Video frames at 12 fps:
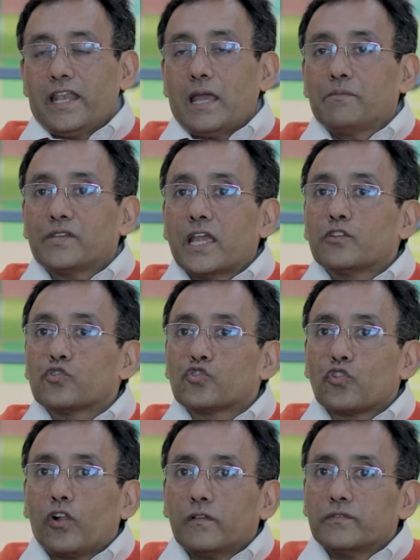And I am trying to
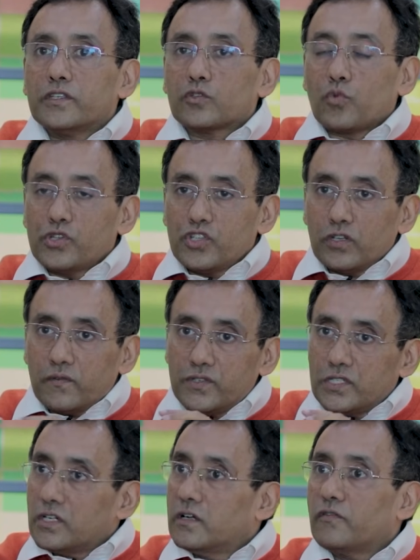solve this question of
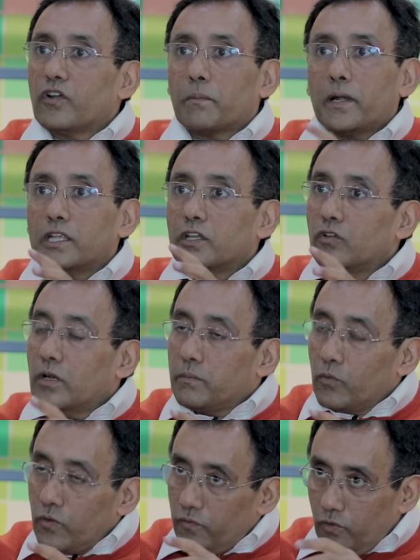churn for a particular
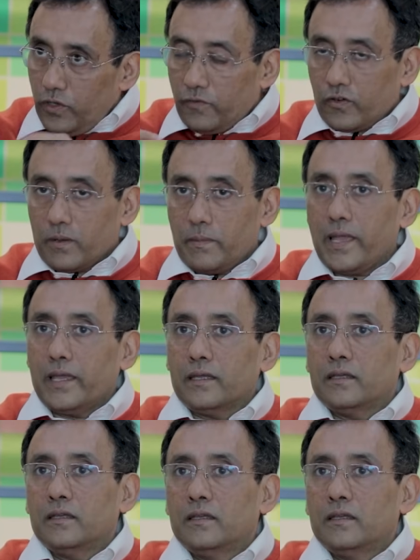portfolio for a bank,